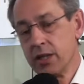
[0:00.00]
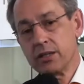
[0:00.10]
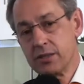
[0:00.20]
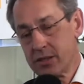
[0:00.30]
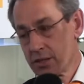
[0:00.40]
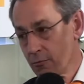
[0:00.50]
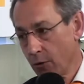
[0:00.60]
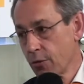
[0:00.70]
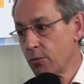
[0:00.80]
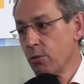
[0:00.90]
This is a
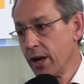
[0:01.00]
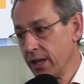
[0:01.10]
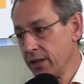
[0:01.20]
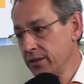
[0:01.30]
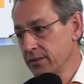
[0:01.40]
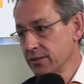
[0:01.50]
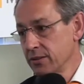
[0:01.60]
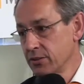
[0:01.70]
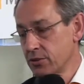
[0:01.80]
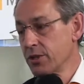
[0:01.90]
one-way
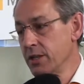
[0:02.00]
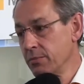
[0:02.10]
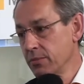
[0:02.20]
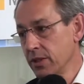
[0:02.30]
stream.